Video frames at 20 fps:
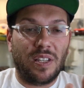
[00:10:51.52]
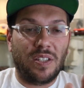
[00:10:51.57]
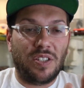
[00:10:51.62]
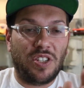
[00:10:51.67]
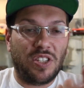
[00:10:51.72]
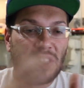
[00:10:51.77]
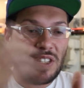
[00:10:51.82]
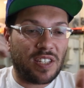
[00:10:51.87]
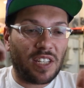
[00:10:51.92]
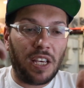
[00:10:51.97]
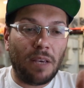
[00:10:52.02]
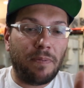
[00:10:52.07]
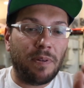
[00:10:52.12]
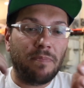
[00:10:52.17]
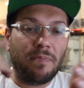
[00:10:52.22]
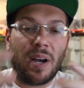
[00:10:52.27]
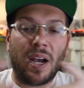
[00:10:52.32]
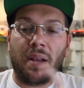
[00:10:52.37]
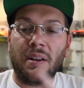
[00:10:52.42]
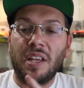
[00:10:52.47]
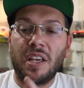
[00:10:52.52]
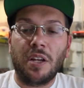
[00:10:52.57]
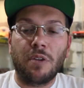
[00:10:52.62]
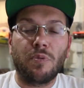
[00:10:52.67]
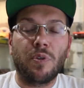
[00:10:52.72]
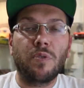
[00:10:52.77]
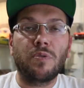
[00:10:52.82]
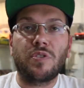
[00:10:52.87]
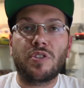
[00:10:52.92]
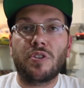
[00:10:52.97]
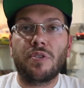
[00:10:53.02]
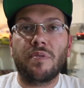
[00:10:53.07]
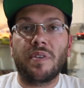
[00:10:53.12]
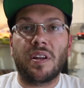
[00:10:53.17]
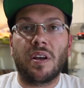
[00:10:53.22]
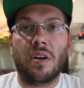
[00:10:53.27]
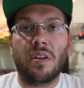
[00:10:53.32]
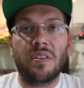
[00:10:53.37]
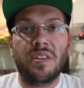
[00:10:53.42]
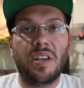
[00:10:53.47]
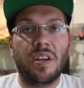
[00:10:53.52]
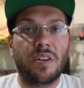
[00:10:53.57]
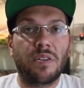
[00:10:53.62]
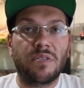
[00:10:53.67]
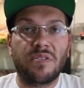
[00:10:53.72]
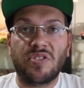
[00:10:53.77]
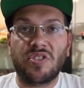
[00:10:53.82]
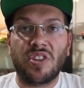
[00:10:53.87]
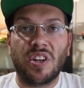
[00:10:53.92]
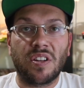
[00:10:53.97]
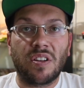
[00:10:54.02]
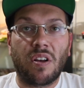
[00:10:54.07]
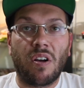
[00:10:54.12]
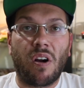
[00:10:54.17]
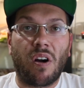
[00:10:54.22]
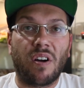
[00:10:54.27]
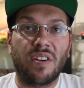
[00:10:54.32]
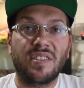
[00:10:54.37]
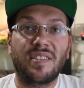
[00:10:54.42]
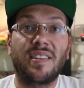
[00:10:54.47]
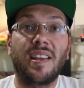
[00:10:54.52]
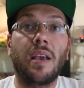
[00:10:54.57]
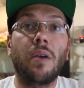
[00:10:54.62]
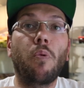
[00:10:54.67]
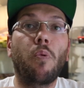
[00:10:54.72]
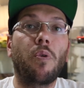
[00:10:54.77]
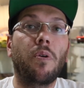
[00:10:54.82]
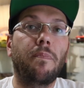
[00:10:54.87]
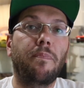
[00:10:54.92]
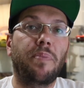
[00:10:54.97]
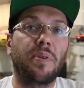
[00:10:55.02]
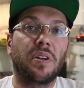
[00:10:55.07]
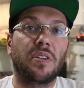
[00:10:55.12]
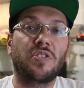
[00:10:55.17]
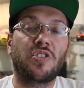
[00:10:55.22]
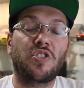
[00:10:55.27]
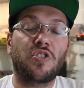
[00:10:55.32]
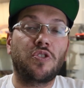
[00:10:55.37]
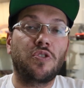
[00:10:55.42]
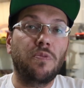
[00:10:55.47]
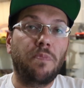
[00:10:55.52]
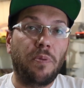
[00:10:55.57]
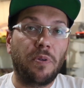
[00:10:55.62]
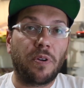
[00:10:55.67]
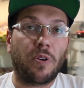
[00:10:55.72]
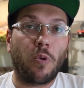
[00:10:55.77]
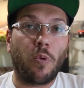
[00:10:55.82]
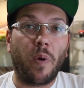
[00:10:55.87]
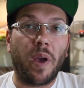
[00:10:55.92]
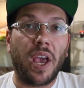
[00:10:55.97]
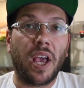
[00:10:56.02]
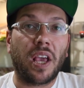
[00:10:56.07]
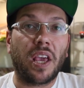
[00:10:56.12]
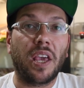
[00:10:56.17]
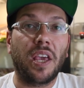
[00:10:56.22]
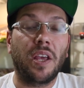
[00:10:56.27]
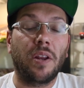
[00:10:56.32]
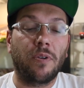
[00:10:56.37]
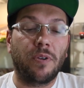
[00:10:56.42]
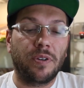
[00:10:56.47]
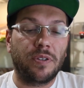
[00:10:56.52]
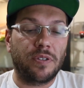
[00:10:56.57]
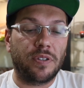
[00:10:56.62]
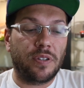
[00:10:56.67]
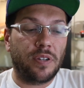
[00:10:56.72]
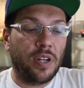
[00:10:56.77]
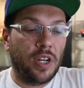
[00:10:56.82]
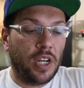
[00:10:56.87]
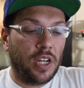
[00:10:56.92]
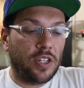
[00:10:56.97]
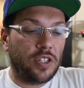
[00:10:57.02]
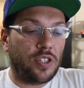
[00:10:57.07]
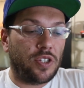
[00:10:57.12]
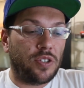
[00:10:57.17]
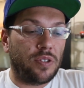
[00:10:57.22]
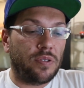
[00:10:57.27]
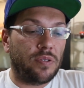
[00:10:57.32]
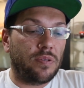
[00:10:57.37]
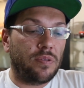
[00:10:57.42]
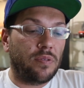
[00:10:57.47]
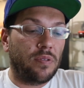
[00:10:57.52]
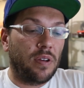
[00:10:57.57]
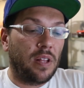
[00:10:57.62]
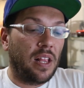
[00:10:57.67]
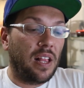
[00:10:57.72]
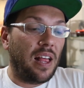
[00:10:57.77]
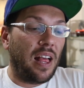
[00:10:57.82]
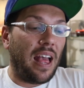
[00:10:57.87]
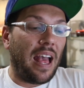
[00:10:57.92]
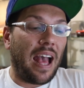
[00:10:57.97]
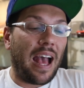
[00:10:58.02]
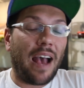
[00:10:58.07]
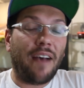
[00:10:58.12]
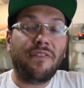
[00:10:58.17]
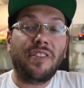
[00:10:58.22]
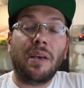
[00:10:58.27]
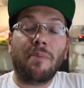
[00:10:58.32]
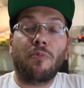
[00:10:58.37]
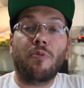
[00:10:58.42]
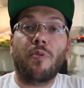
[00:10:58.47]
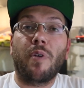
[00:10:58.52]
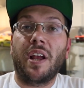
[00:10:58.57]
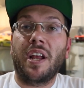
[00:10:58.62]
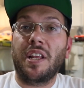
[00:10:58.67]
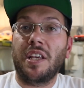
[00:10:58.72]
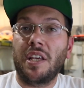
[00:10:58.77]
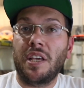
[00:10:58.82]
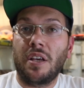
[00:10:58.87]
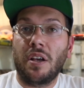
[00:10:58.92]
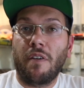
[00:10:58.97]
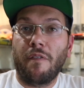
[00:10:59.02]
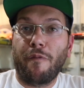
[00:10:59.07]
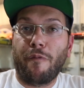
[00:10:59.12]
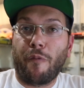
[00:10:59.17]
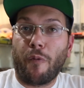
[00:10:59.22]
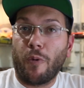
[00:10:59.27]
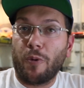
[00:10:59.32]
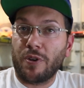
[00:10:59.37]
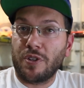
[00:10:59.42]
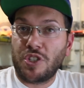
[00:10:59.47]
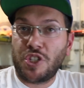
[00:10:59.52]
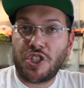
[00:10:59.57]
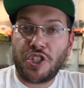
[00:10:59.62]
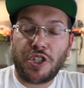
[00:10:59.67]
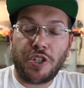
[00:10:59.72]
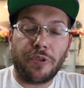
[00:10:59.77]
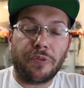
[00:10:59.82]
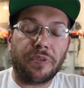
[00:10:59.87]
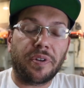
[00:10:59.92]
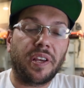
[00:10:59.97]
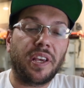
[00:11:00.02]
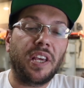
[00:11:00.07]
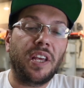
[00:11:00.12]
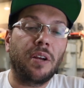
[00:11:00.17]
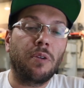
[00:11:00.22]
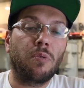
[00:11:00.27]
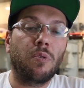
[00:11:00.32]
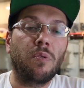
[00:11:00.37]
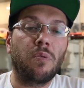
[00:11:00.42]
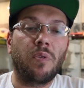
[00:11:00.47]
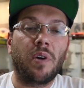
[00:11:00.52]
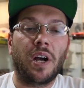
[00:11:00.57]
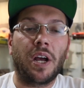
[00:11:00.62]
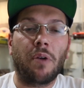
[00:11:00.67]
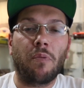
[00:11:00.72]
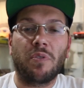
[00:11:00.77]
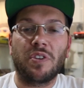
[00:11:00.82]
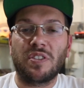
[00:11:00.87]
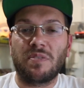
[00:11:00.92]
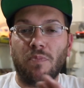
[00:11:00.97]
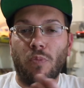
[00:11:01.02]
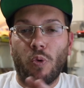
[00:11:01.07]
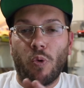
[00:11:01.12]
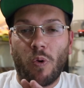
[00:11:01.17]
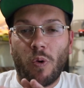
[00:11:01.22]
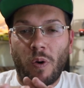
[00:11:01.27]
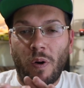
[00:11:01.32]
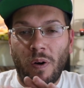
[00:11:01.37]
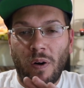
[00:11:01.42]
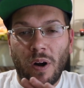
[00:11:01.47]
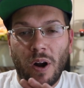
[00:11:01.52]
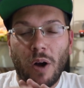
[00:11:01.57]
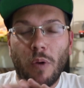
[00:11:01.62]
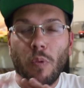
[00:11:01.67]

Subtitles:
Just keep in mind, Euro 2 and all the other stunt cars, they were built super quick in order to have them ready for the shoot. Euro 1 was more